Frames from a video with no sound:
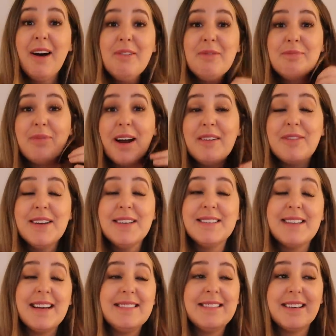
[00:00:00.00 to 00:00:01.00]
have
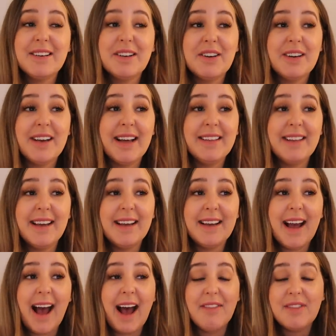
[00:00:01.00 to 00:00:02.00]
breakfast and dinner and like
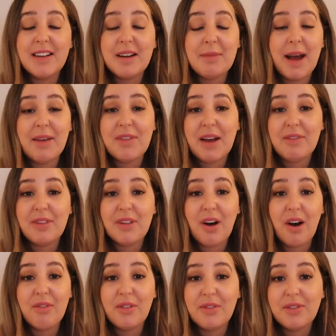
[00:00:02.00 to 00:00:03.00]
half the time I have that
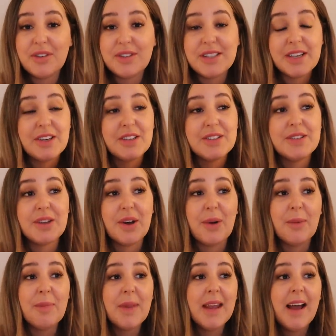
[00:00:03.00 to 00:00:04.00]
falafel for dinner
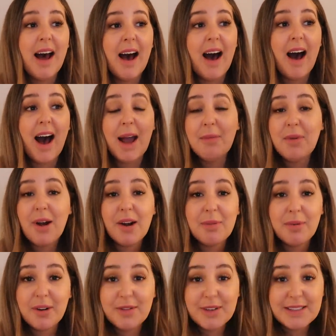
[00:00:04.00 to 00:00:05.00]
so I'm not a
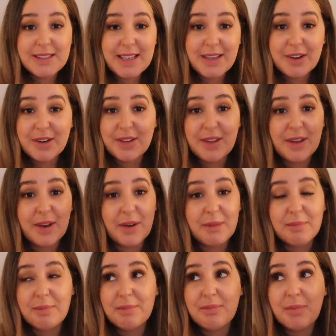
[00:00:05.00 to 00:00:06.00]
perfect eater.
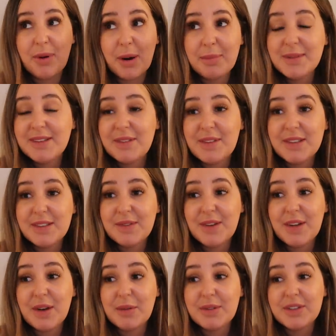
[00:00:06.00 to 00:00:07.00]
The purpose of this
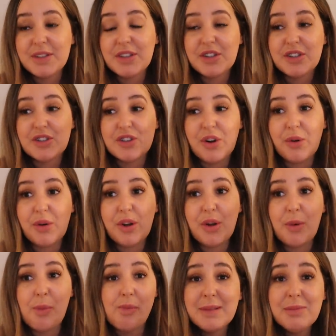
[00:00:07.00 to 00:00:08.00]
video is to just show
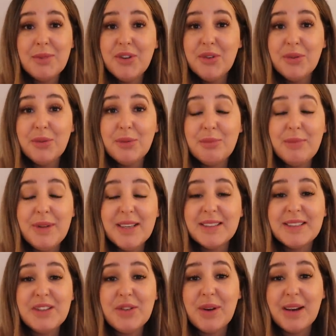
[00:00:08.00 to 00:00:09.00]
you some new
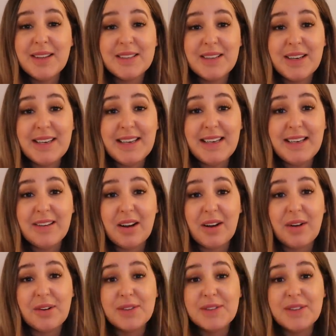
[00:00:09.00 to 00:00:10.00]
meals that you guys could eat
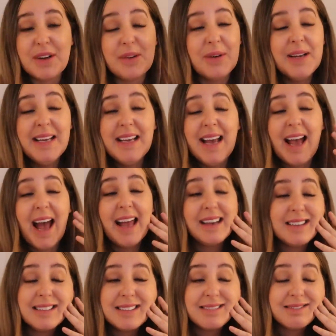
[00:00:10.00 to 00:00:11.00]
also.
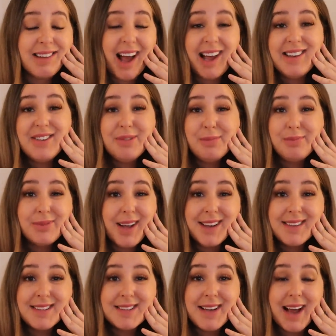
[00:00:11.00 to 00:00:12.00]
And I do
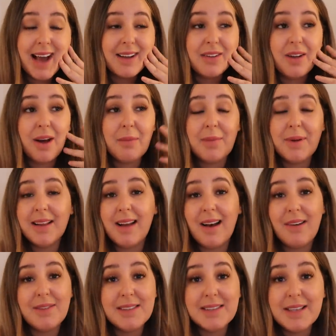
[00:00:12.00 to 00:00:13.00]
tend to snack a lot, but
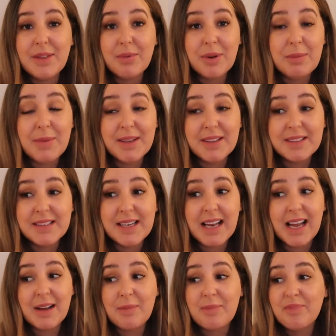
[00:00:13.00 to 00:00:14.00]
obviously three meals
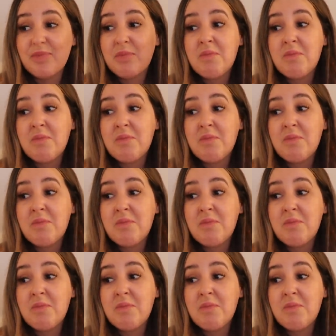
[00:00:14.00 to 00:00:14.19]
today.